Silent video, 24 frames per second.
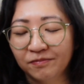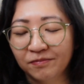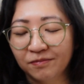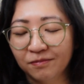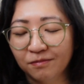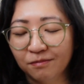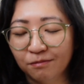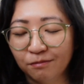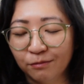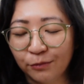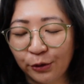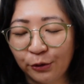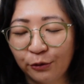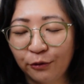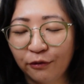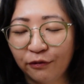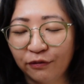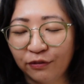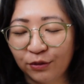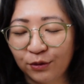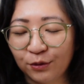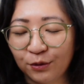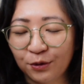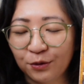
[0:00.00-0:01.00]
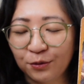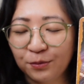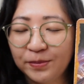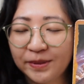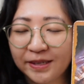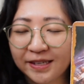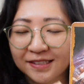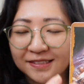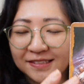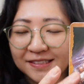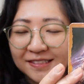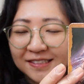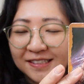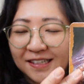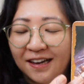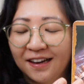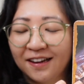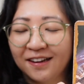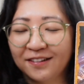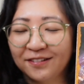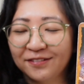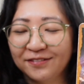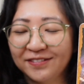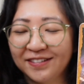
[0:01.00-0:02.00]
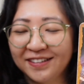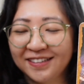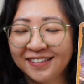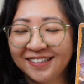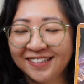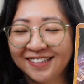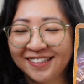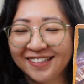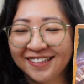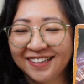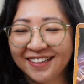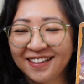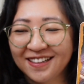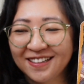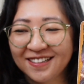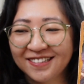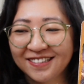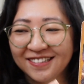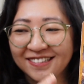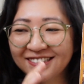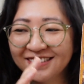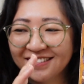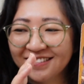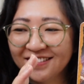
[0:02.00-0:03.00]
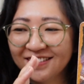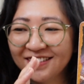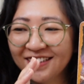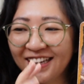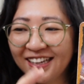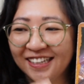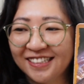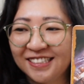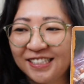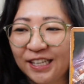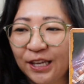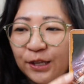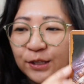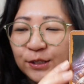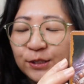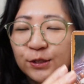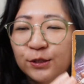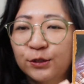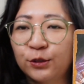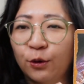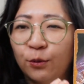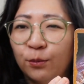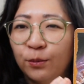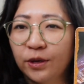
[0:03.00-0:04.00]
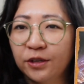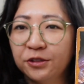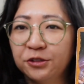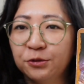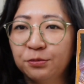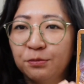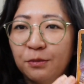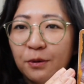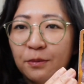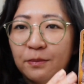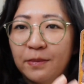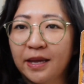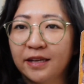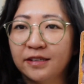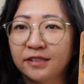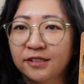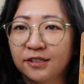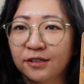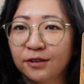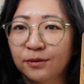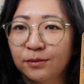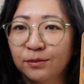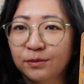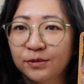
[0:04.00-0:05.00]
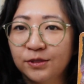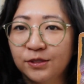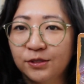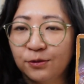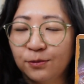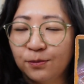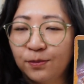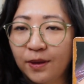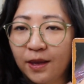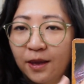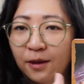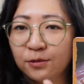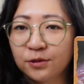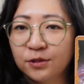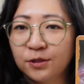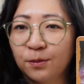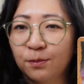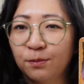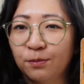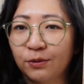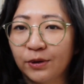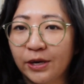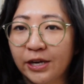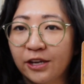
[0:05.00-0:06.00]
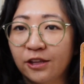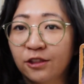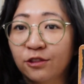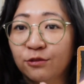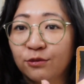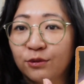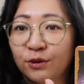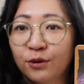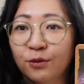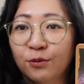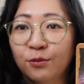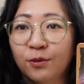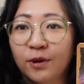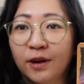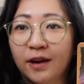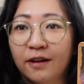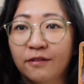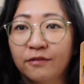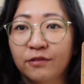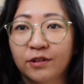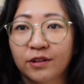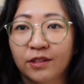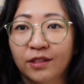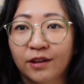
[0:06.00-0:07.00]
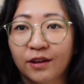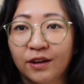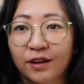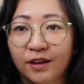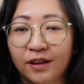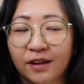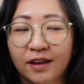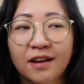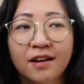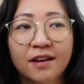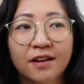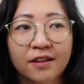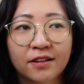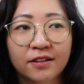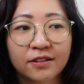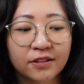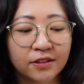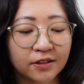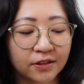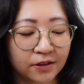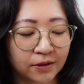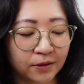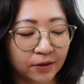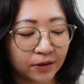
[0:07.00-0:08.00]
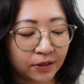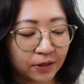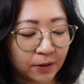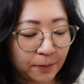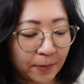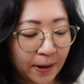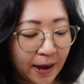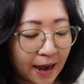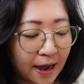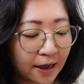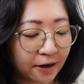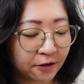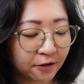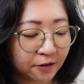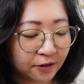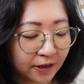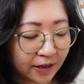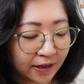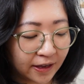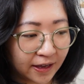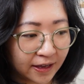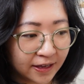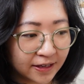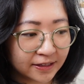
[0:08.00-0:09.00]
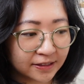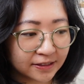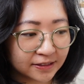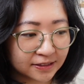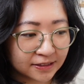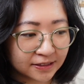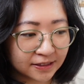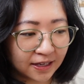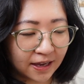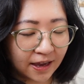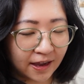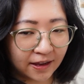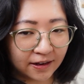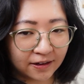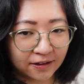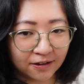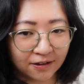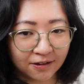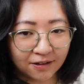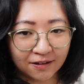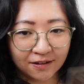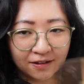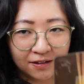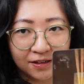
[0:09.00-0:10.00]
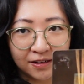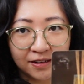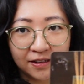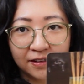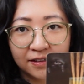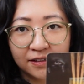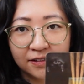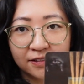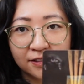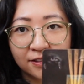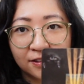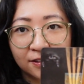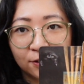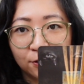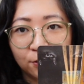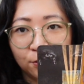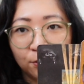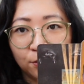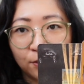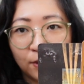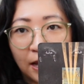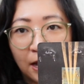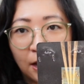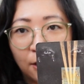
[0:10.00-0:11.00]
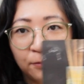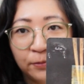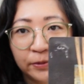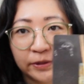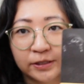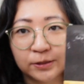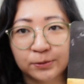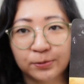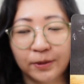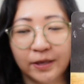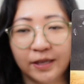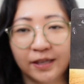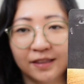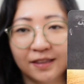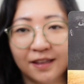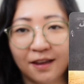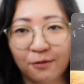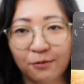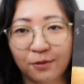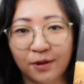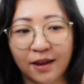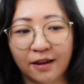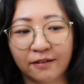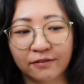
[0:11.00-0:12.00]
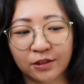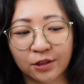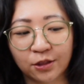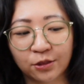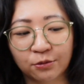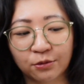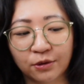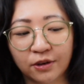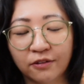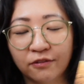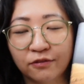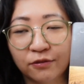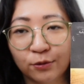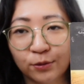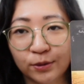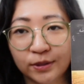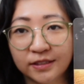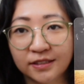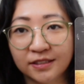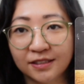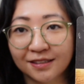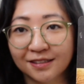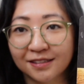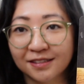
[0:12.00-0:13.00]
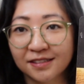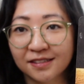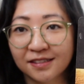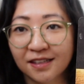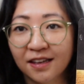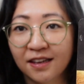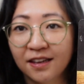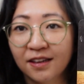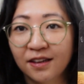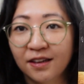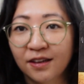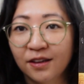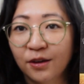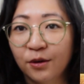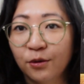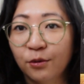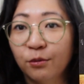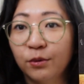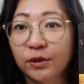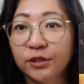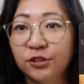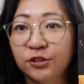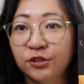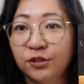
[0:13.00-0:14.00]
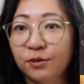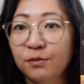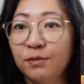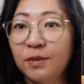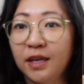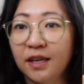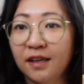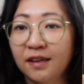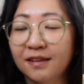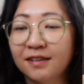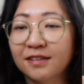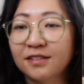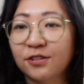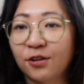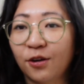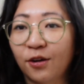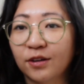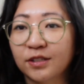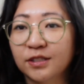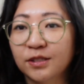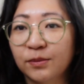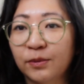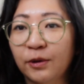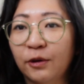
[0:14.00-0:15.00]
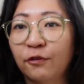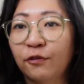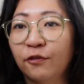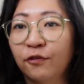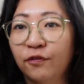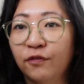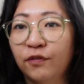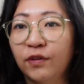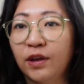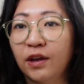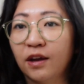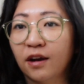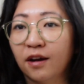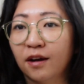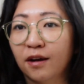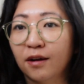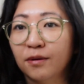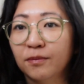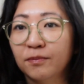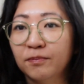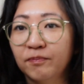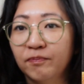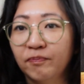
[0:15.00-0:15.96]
move through, because it's kind of like it takes so much momentum to be able to break through whatever the patterning is. And to help explain that, we have the Three of Voices, which to me talks about fear,